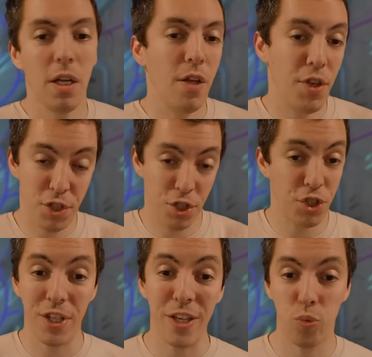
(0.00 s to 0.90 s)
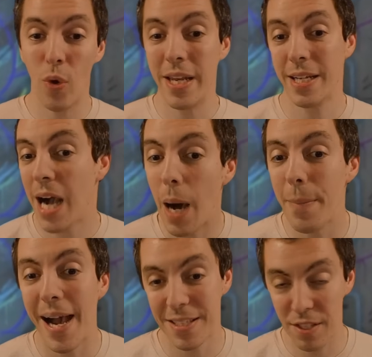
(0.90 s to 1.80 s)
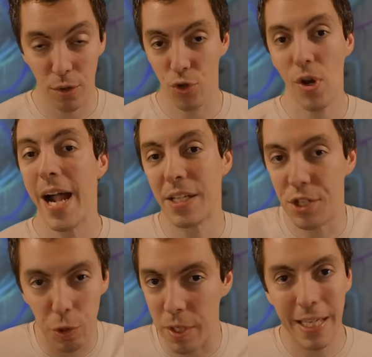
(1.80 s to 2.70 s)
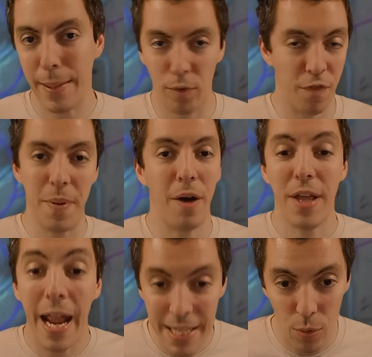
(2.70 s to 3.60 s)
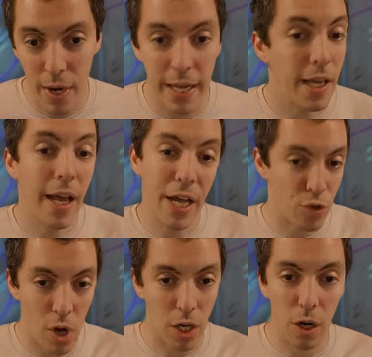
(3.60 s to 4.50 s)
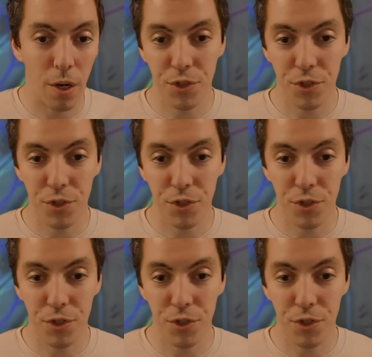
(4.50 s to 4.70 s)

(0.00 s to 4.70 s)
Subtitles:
This just says win combats, thing you're trying to do in a game of Riftbound anyway, and draw cards.